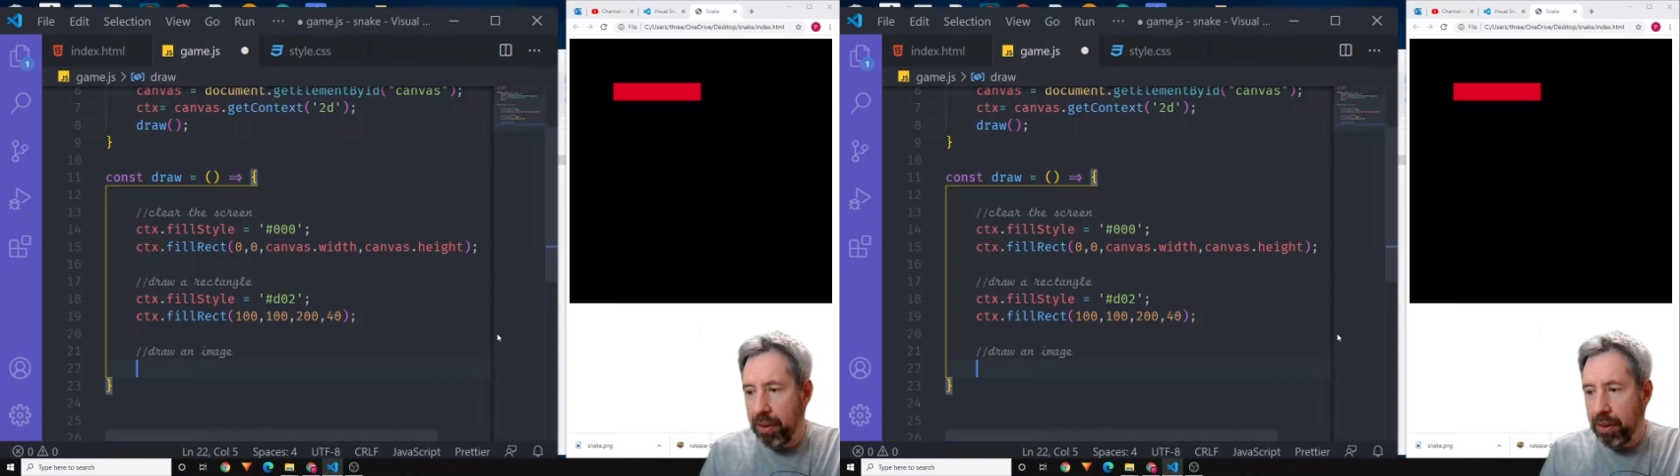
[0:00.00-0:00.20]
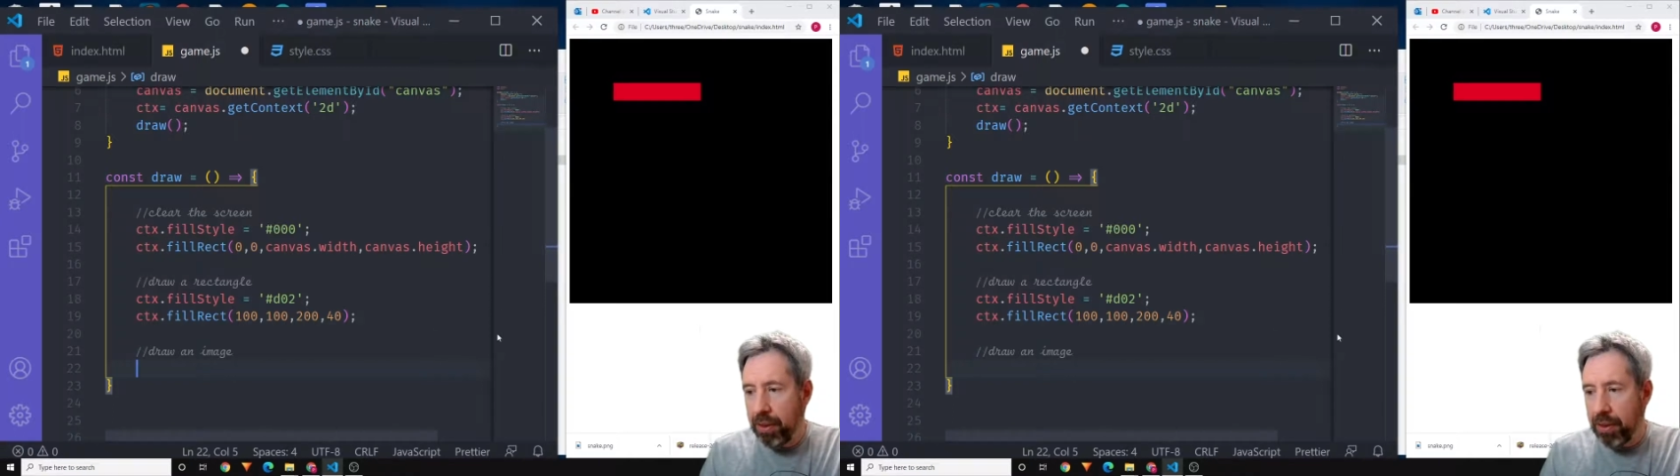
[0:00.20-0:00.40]

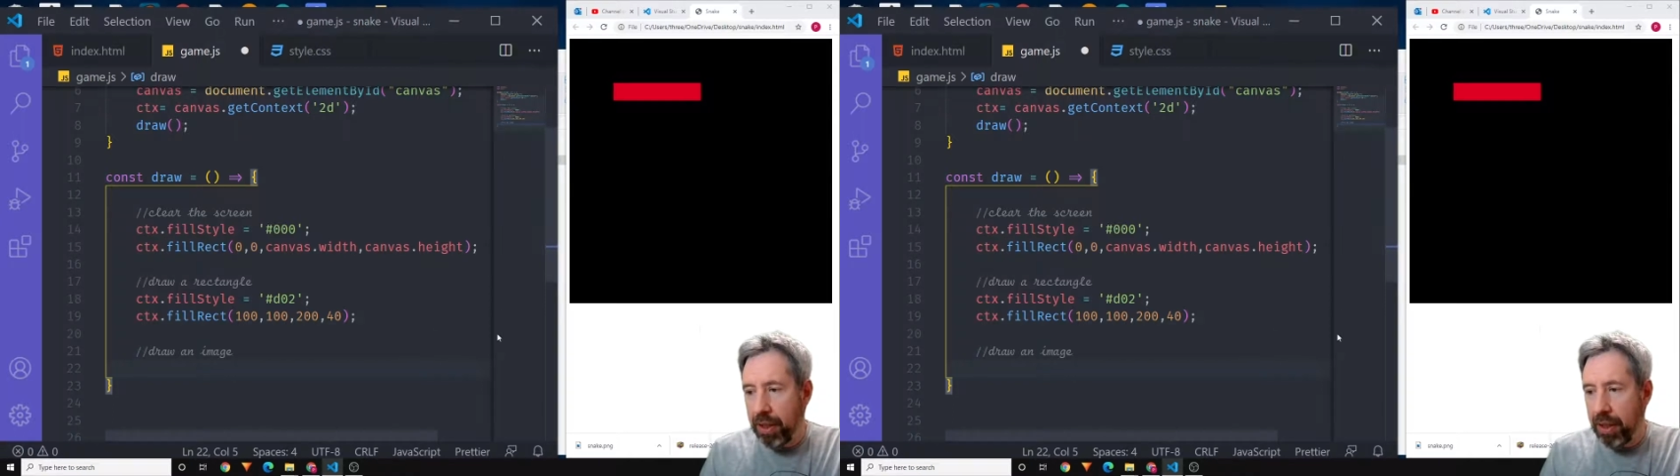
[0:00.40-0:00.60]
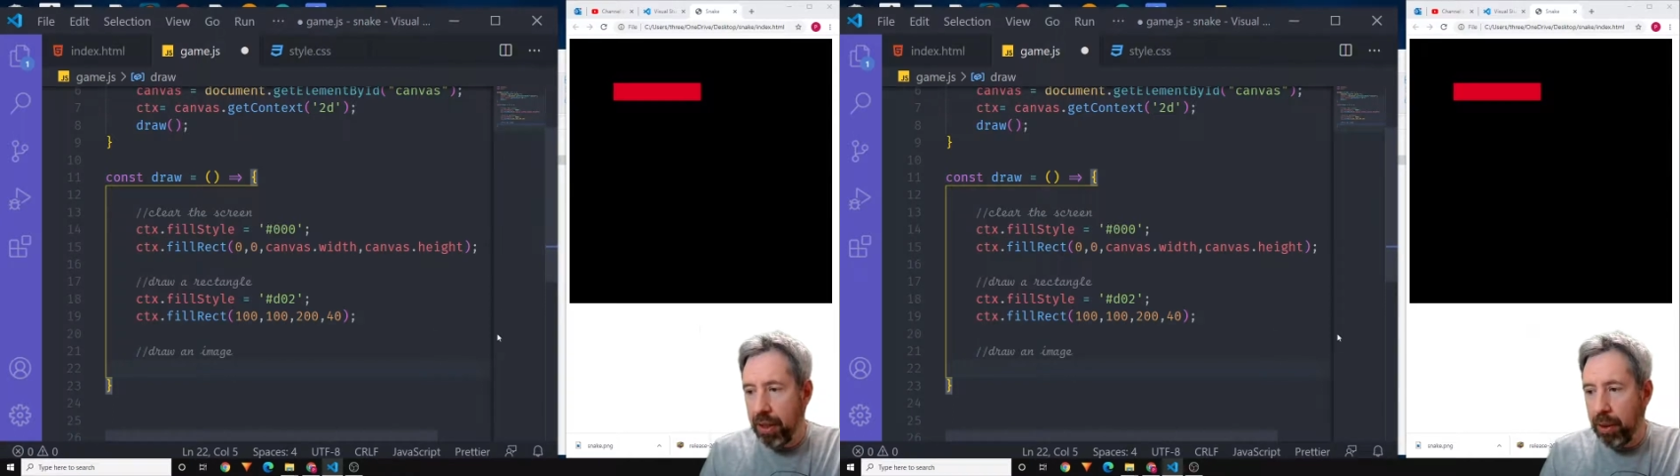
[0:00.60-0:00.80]

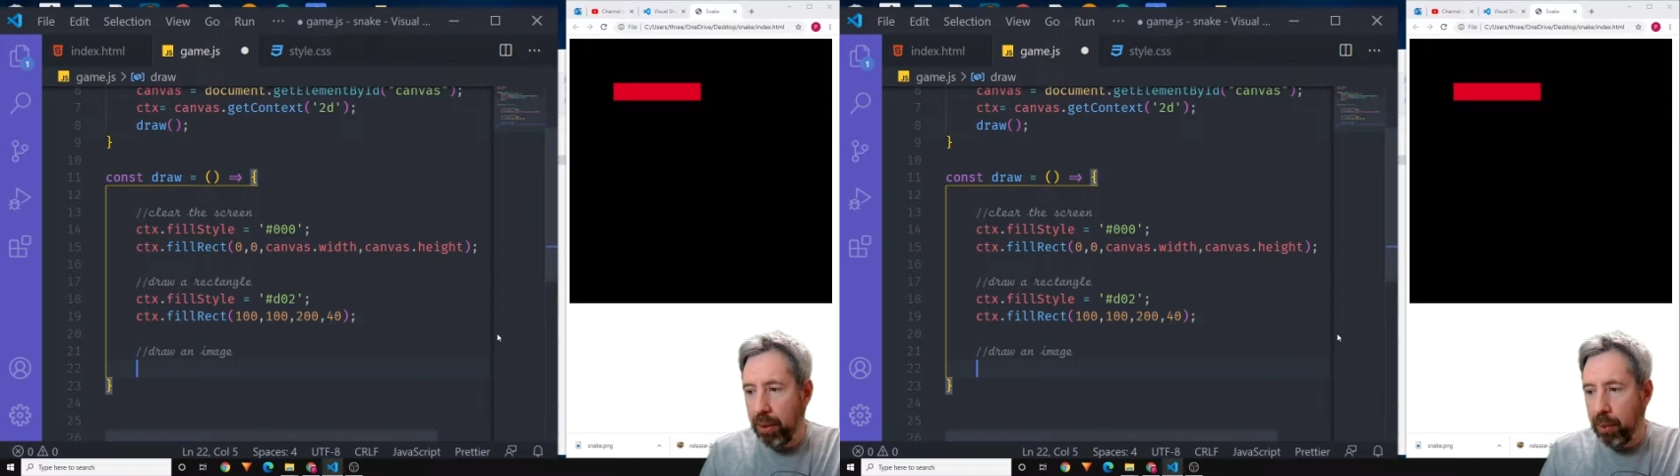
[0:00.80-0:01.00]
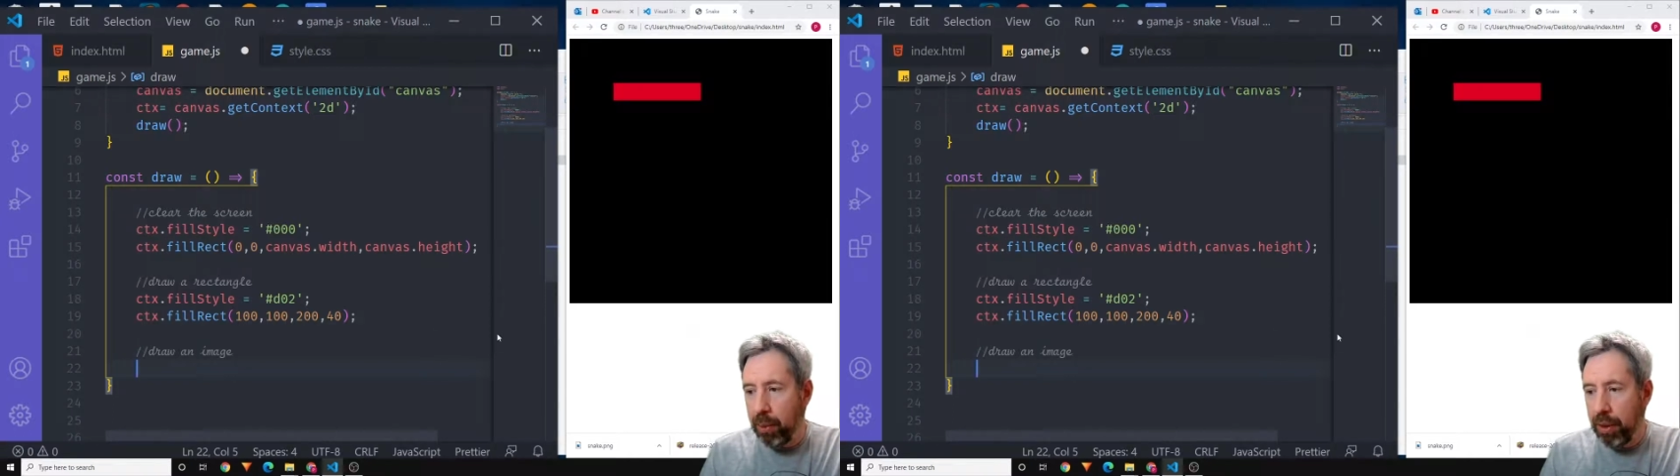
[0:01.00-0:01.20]

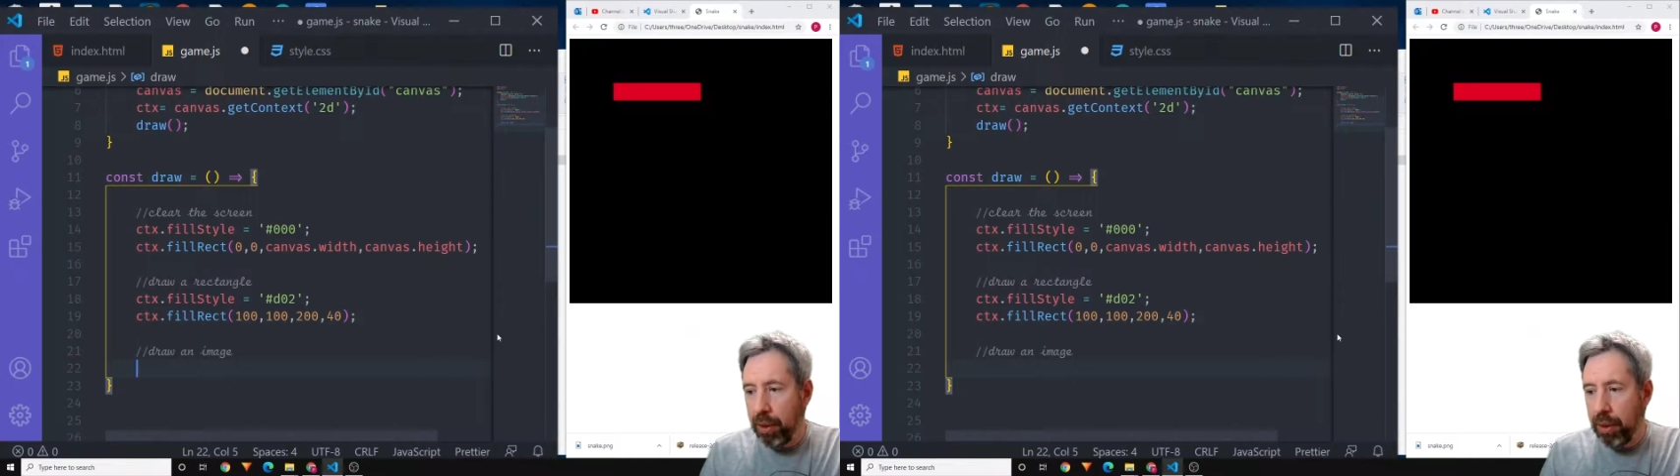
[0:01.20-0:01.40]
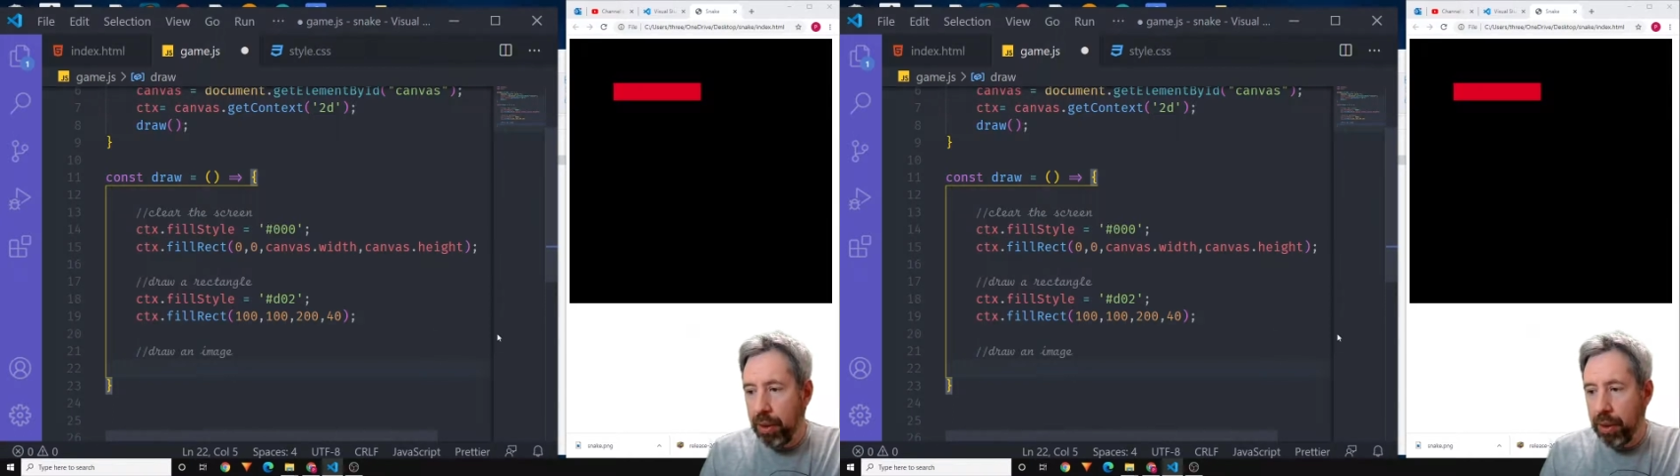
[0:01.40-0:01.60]
So
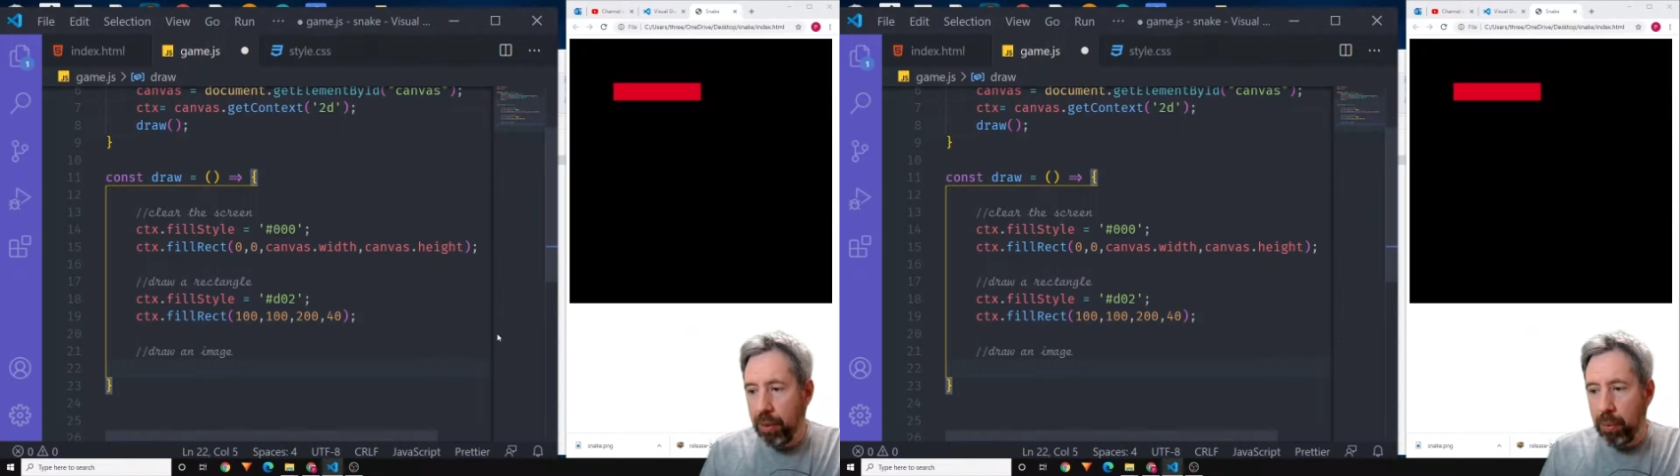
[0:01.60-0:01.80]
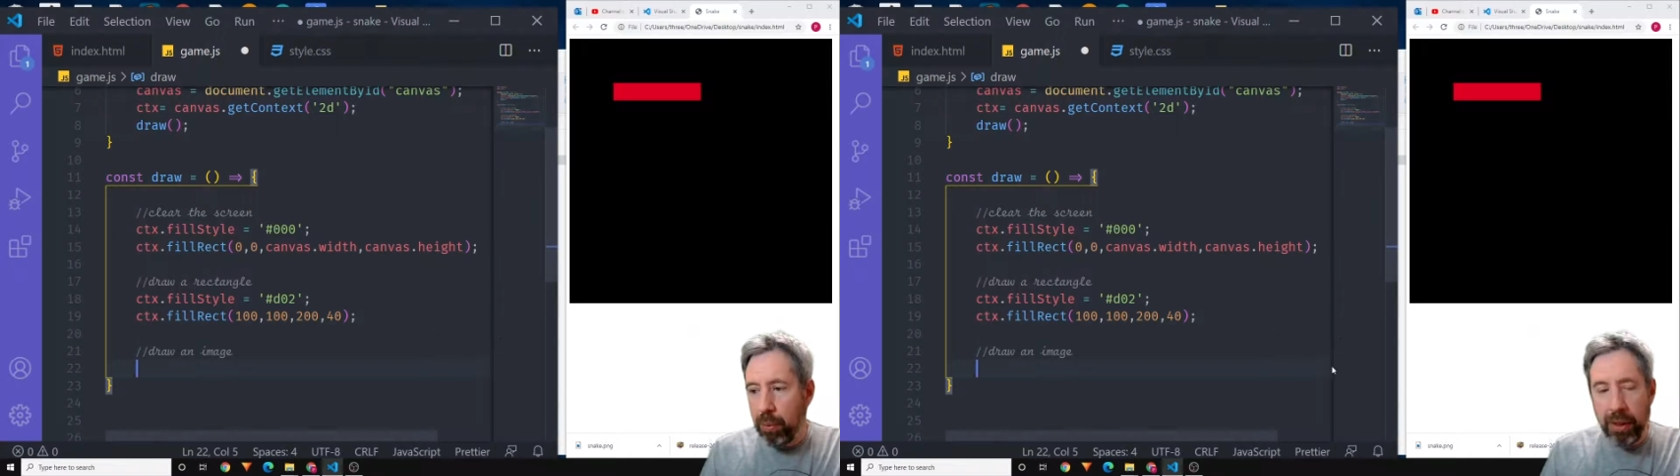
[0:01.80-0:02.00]

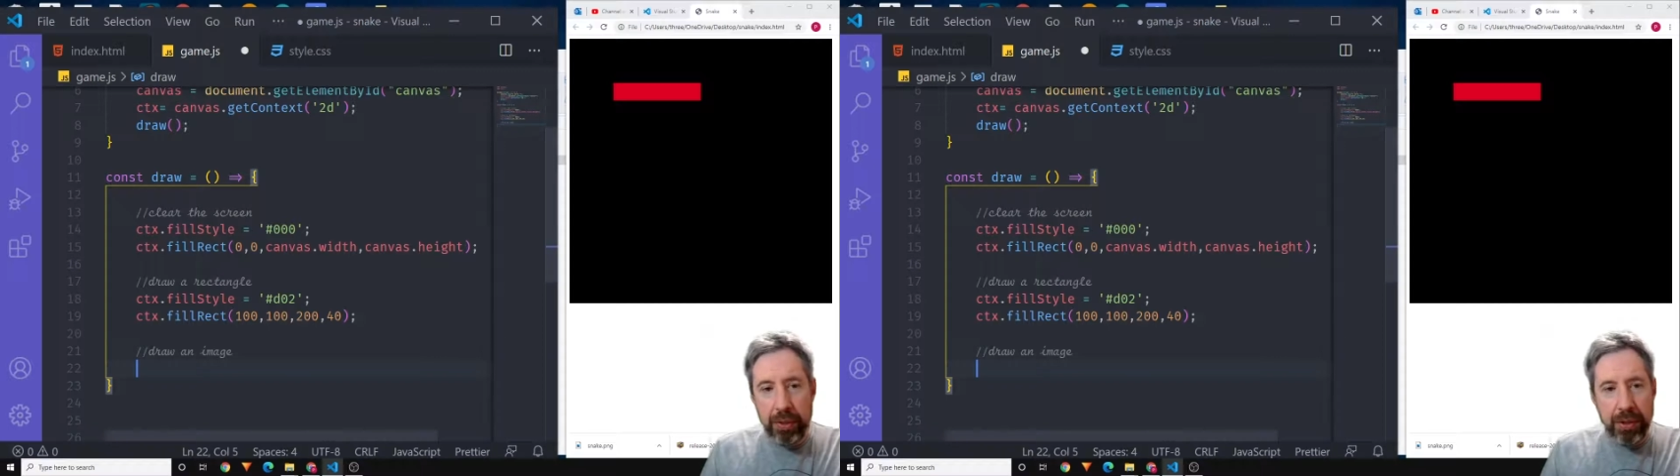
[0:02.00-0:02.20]
we'll